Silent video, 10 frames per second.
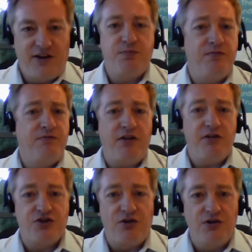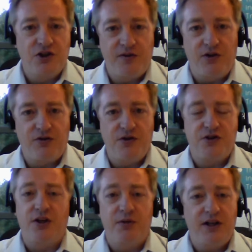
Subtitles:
been very strong as we've gone through the summer.